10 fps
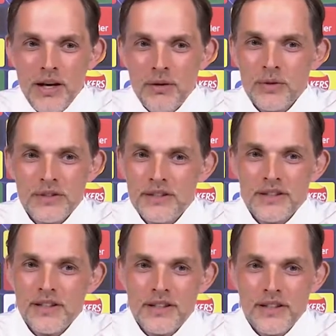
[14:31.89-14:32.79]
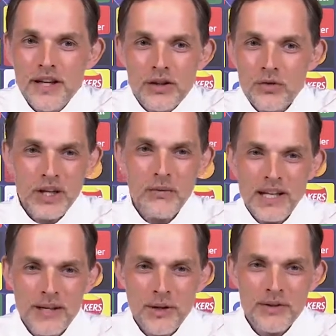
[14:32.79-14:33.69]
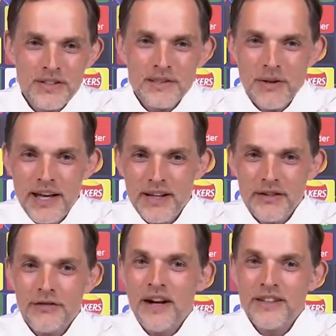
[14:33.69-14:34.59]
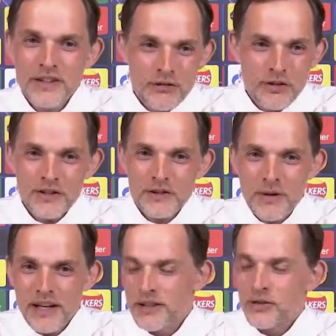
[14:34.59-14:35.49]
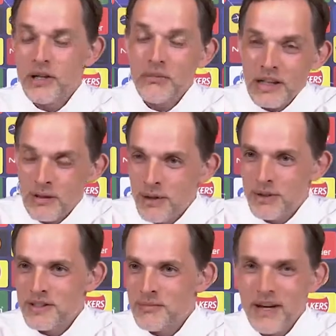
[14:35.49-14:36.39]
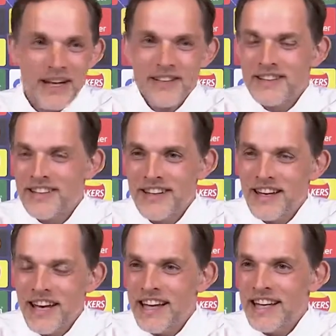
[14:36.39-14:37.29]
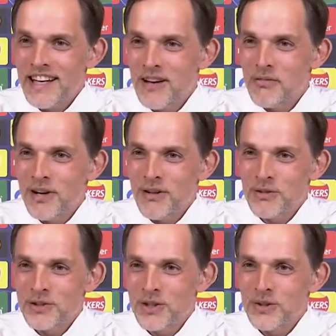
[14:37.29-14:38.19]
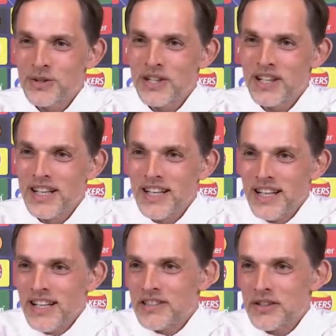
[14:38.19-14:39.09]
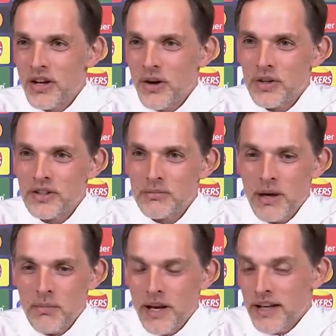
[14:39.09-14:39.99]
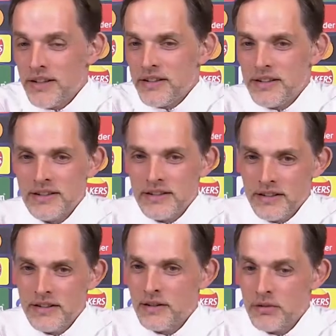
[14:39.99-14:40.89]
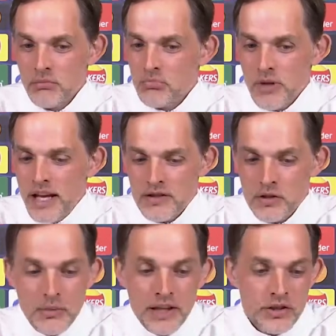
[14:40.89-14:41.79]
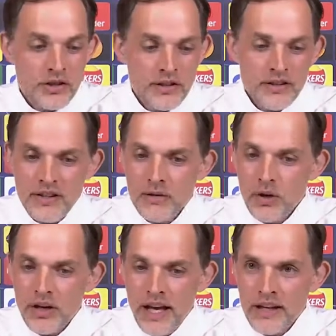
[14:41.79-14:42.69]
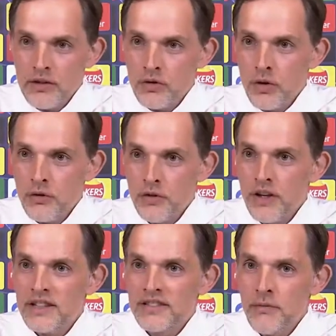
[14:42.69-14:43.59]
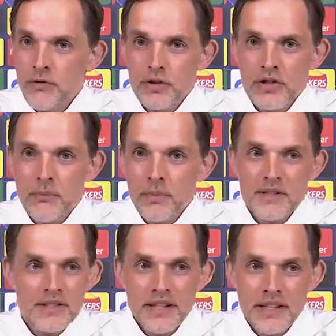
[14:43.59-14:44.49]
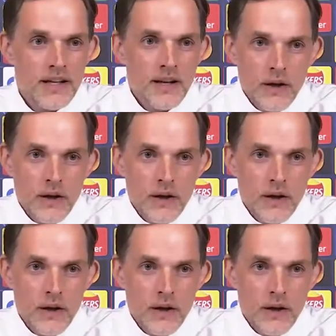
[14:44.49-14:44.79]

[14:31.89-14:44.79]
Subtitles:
I was dreaming about this player, fighting for this player, dreaming about this player in any club I was coaching. So now he's my player, and as you mentioned it, he won any trophy except for Champions League.